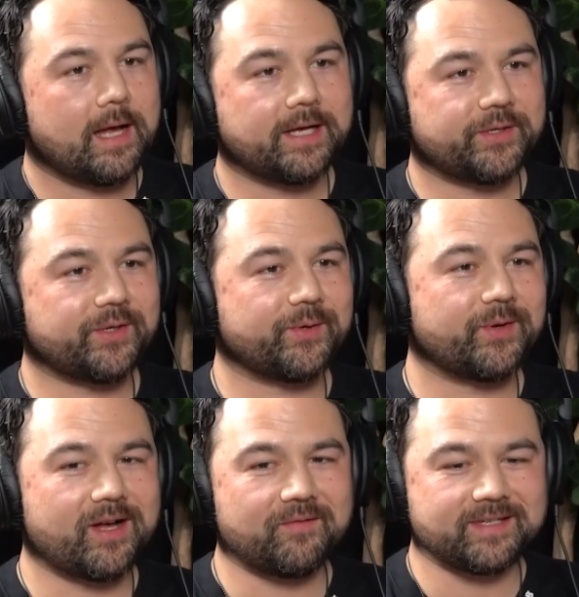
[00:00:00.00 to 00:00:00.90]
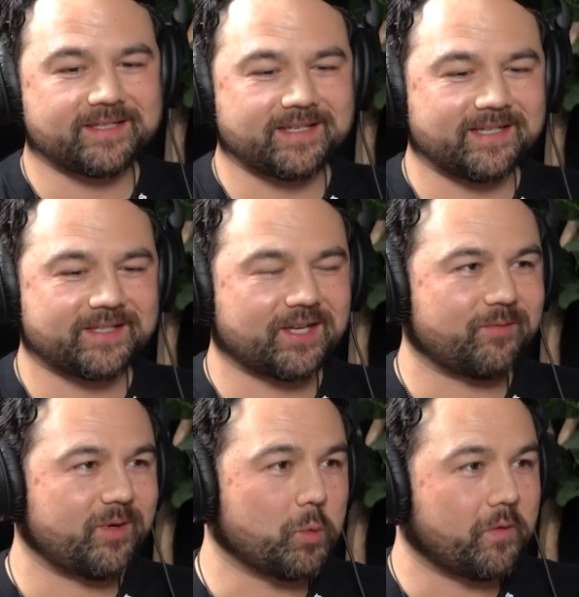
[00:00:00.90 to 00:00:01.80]
I do. Obviously, it's going
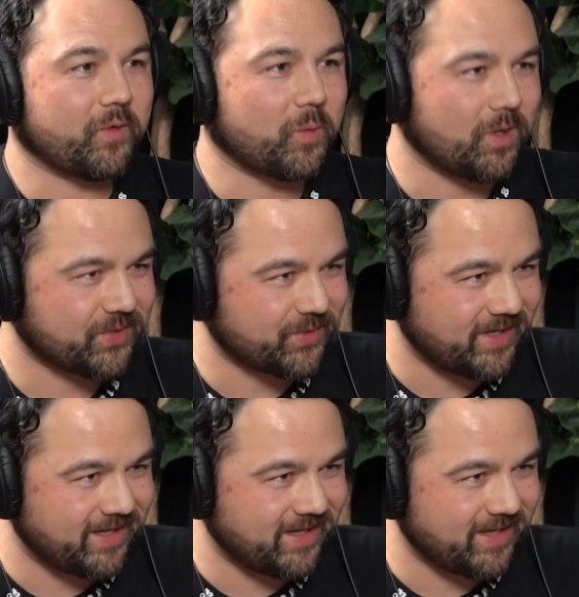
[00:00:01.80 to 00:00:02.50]
to be Wolf of Wall Street.